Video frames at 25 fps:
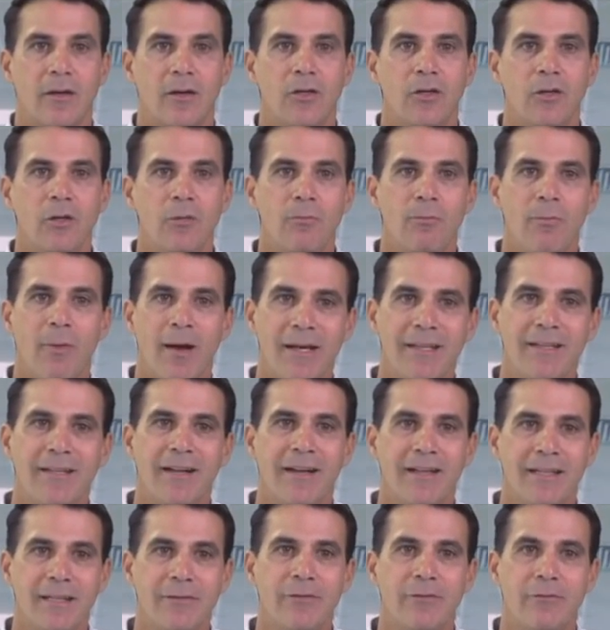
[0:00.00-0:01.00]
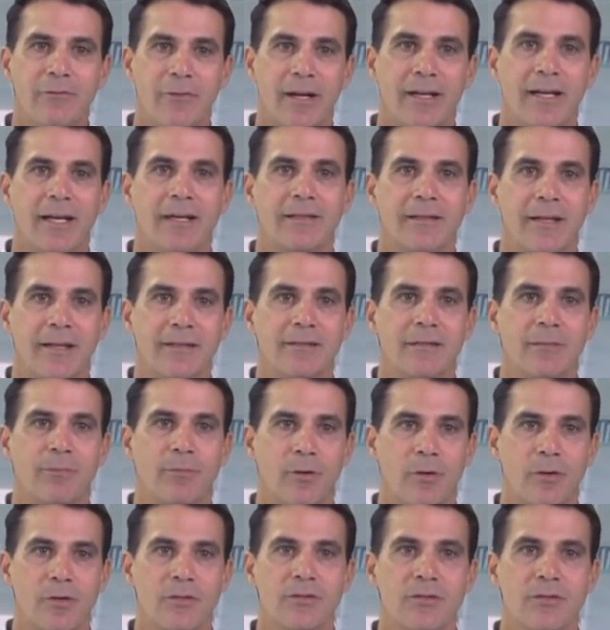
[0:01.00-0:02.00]
you might not even recognize the
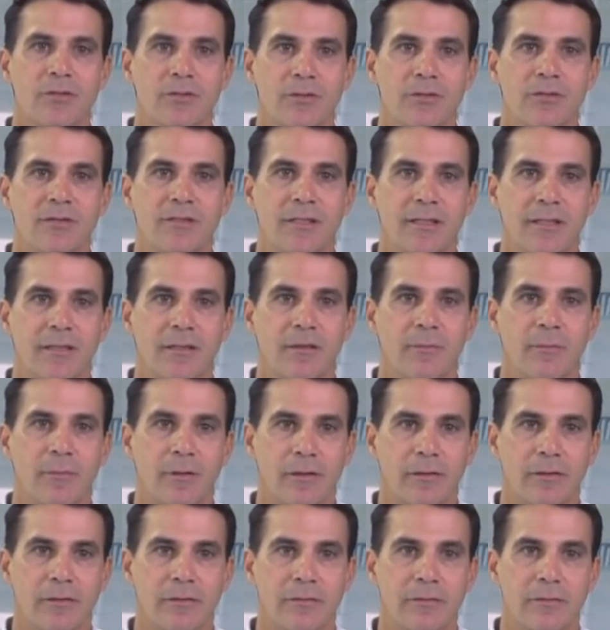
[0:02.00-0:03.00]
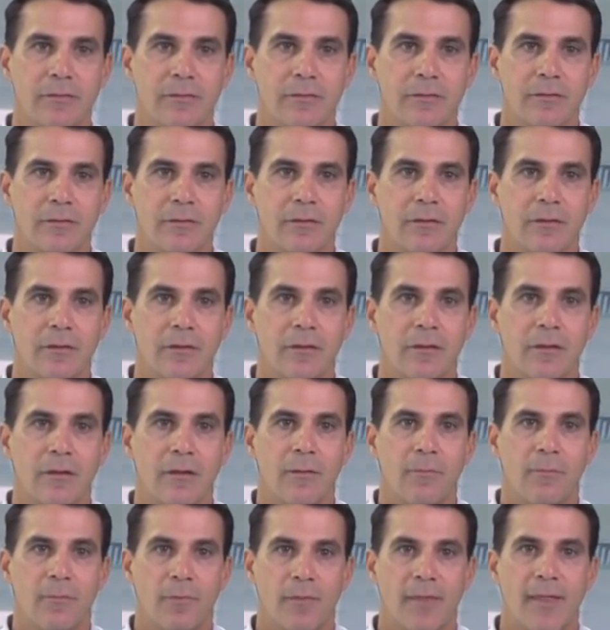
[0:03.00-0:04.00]
person you see in the mirror.
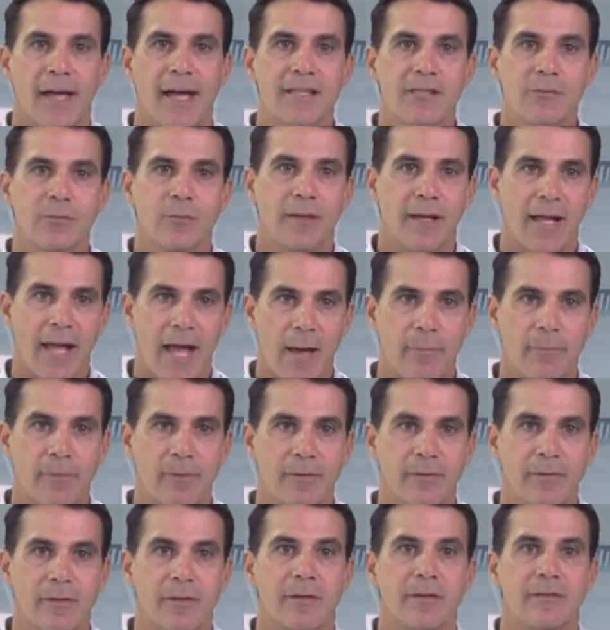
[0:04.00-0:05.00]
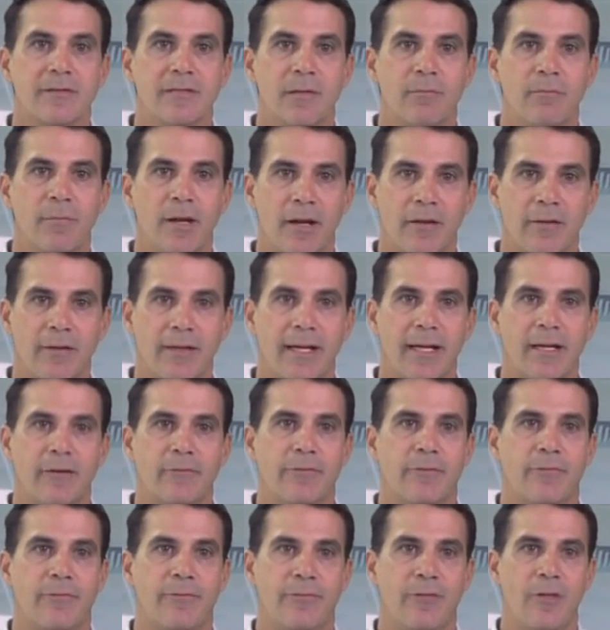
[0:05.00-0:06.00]
That's what happened to Marianne
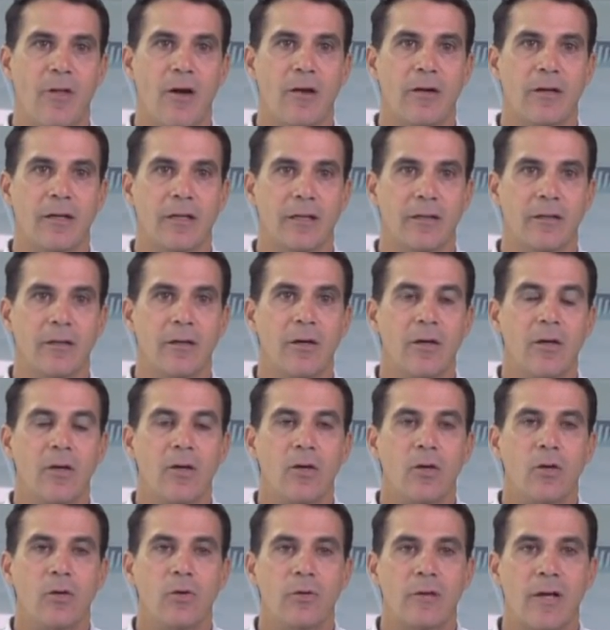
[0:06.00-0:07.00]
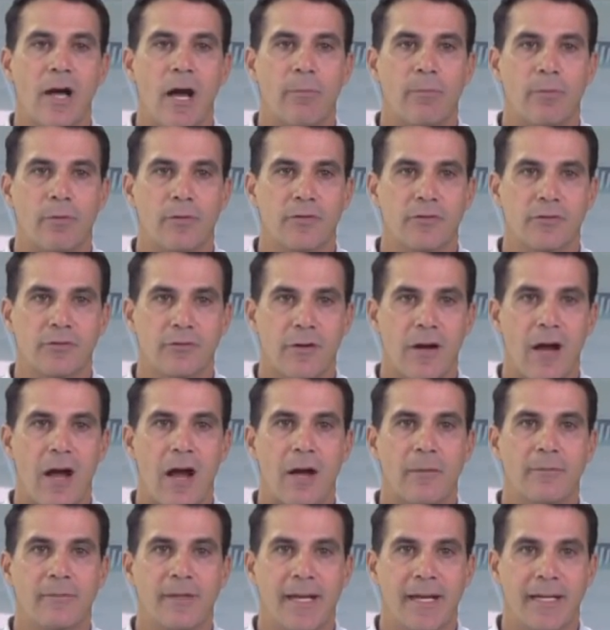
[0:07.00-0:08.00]
from Florida, who got
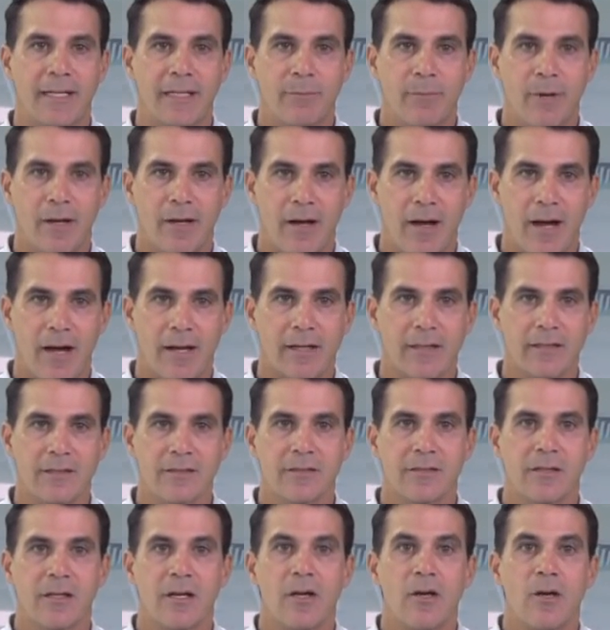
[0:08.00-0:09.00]
prescribed antibiotics